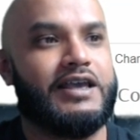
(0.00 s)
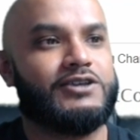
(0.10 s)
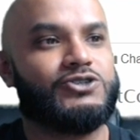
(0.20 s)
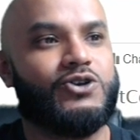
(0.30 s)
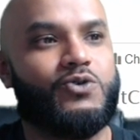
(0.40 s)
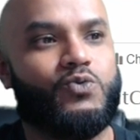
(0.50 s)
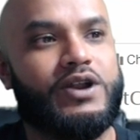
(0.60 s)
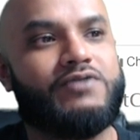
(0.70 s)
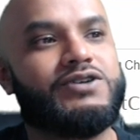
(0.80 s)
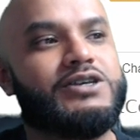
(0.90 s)
So
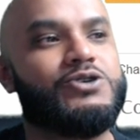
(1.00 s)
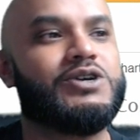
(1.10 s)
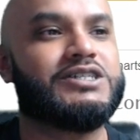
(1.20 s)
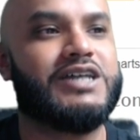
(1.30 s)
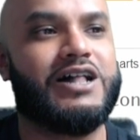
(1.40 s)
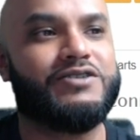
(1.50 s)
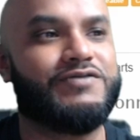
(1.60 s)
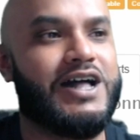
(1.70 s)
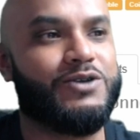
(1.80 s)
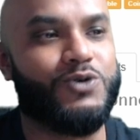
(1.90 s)
whatever the US dollar
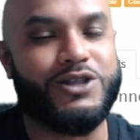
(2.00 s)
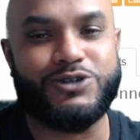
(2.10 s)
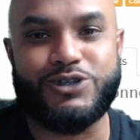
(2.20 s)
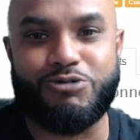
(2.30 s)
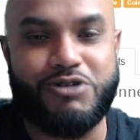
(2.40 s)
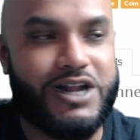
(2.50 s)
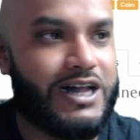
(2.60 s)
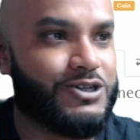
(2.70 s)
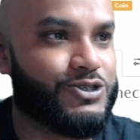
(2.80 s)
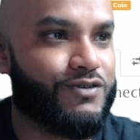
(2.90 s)
value, whether it's
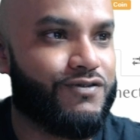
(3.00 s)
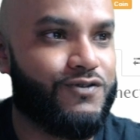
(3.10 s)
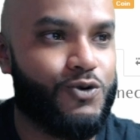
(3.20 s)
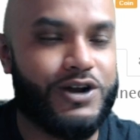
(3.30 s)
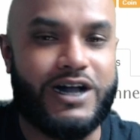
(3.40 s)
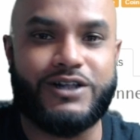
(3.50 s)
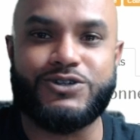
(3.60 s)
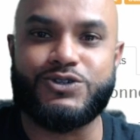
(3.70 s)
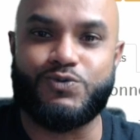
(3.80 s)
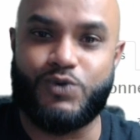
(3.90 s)
$3 or $4
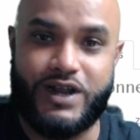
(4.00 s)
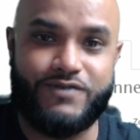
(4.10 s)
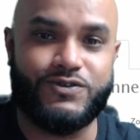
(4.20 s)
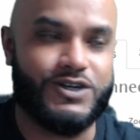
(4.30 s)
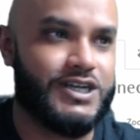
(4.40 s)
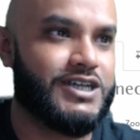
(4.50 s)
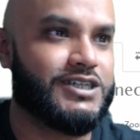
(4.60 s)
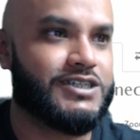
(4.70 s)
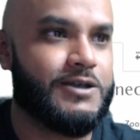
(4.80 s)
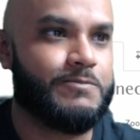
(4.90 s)
or whatever it
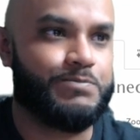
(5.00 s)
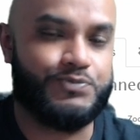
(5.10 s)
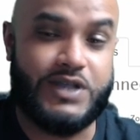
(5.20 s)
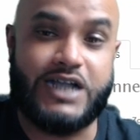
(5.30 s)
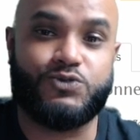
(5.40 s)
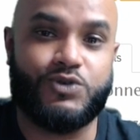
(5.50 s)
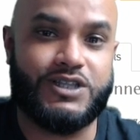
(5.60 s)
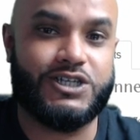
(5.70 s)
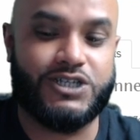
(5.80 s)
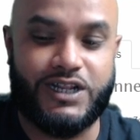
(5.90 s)
is, that's what they
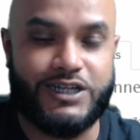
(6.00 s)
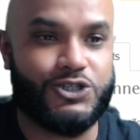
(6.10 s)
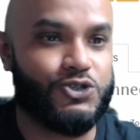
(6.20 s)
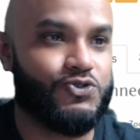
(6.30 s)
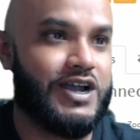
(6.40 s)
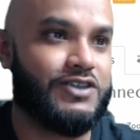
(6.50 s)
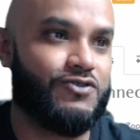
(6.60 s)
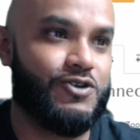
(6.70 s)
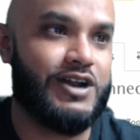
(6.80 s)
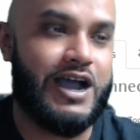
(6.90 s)
should let you
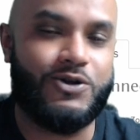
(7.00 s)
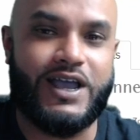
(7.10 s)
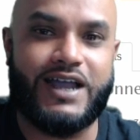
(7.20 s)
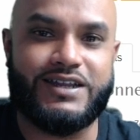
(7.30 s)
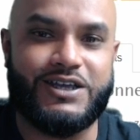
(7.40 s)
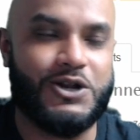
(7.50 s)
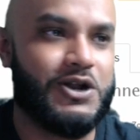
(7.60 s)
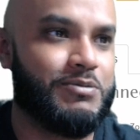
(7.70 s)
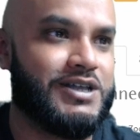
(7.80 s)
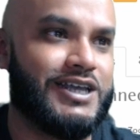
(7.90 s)
transfer it out at. You know what I
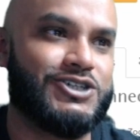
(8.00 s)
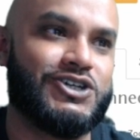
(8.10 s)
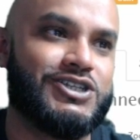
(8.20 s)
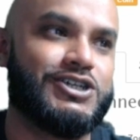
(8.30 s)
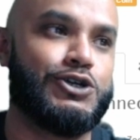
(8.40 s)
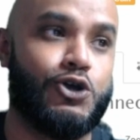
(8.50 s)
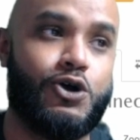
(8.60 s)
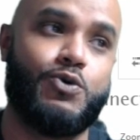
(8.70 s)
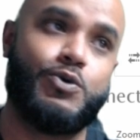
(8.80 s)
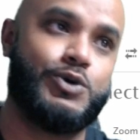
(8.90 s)
mean? They shouldn't tell you, oh,
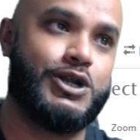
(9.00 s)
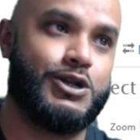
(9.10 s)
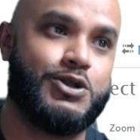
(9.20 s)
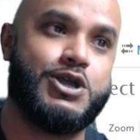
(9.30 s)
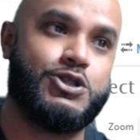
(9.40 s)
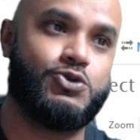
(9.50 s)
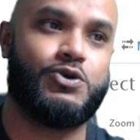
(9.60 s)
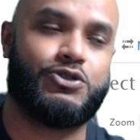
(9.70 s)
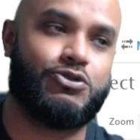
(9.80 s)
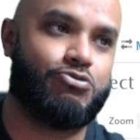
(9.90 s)
we're going to do
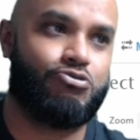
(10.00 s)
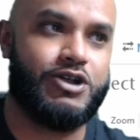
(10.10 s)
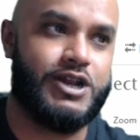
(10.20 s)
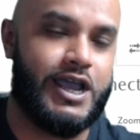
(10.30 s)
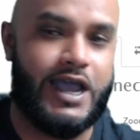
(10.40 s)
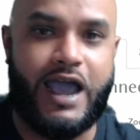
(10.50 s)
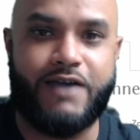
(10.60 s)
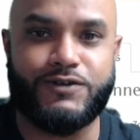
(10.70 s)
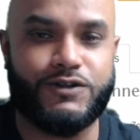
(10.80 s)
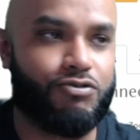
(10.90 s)
a 3-day
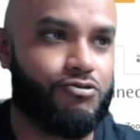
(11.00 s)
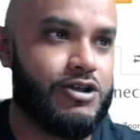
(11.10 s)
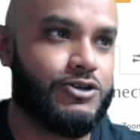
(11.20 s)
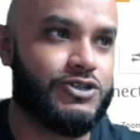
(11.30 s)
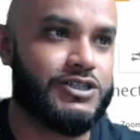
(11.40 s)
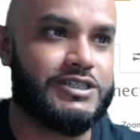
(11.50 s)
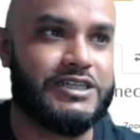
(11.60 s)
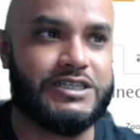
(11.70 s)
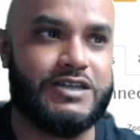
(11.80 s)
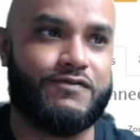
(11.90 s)
average of
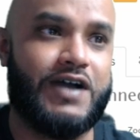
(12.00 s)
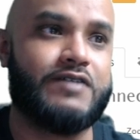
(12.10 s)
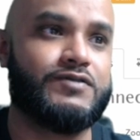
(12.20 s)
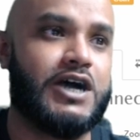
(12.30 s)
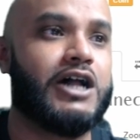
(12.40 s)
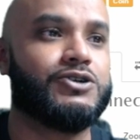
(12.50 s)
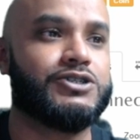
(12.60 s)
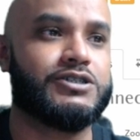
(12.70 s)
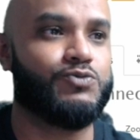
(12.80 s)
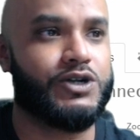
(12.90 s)
$365
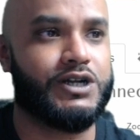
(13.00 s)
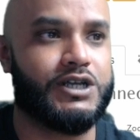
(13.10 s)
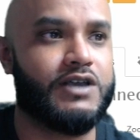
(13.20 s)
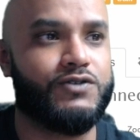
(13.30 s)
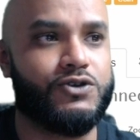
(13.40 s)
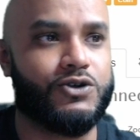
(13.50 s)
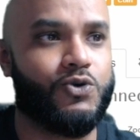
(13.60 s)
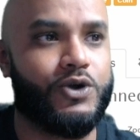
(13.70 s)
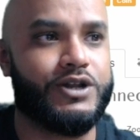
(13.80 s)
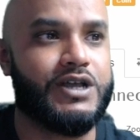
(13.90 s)
and we're going to give you your
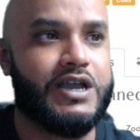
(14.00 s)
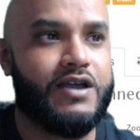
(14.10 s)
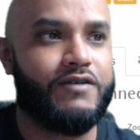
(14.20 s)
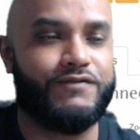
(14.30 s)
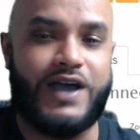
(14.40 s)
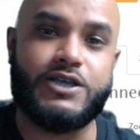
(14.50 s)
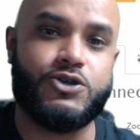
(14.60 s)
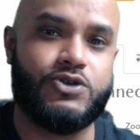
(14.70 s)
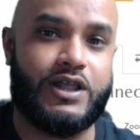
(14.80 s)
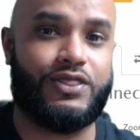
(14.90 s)
coin
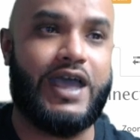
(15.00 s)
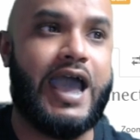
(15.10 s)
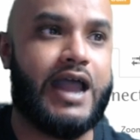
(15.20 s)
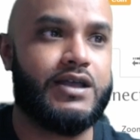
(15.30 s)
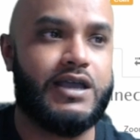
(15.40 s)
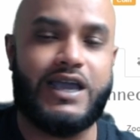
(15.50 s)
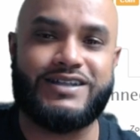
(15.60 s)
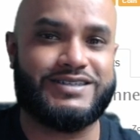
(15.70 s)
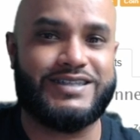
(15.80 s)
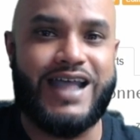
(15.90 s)
valued at that.
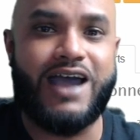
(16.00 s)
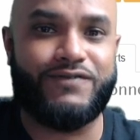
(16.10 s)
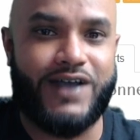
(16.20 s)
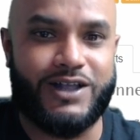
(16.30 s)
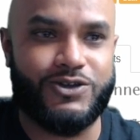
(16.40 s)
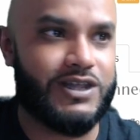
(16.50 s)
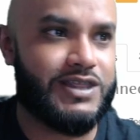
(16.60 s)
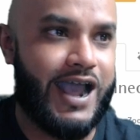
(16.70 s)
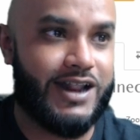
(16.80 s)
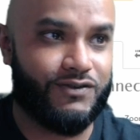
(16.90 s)
It's not valued at
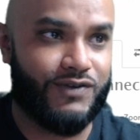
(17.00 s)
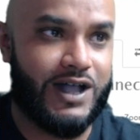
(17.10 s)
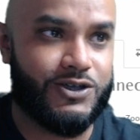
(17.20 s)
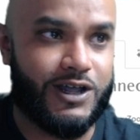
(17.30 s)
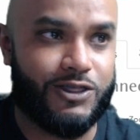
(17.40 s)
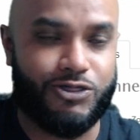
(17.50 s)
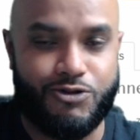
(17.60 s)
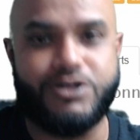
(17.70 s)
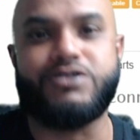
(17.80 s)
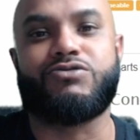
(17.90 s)
that. It's valued at
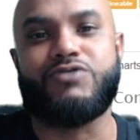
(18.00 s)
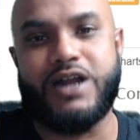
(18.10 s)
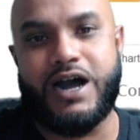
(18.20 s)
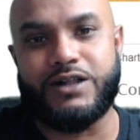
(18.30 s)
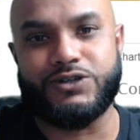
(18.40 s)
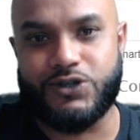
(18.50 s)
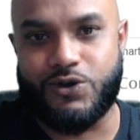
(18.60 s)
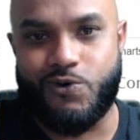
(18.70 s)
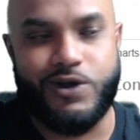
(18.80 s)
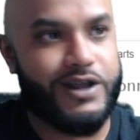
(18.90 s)
$33 a
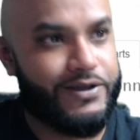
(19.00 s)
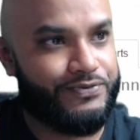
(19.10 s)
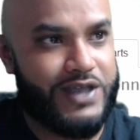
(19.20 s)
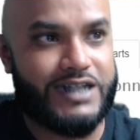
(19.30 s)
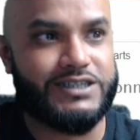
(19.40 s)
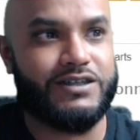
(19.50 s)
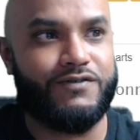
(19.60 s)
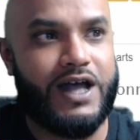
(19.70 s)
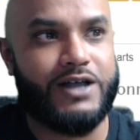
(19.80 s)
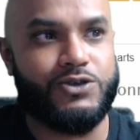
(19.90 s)
coin. That's the
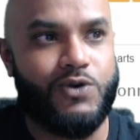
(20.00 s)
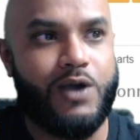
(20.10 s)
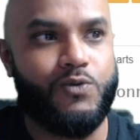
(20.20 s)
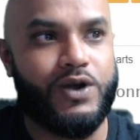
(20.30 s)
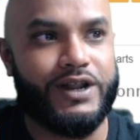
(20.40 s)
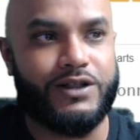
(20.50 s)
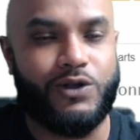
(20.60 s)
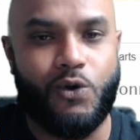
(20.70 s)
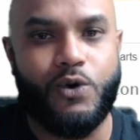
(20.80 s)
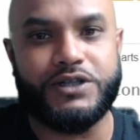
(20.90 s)
value I want in
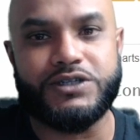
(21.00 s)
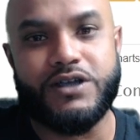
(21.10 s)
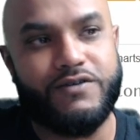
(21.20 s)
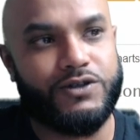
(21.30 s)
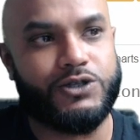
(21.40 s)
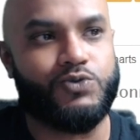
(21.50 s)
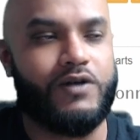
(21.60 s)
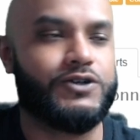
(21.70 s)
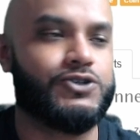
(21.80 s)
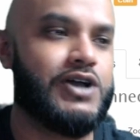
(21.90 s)
coins for the
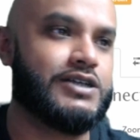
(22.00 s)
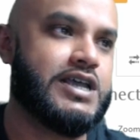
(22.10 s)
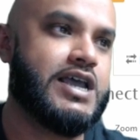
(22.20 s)
$1,200.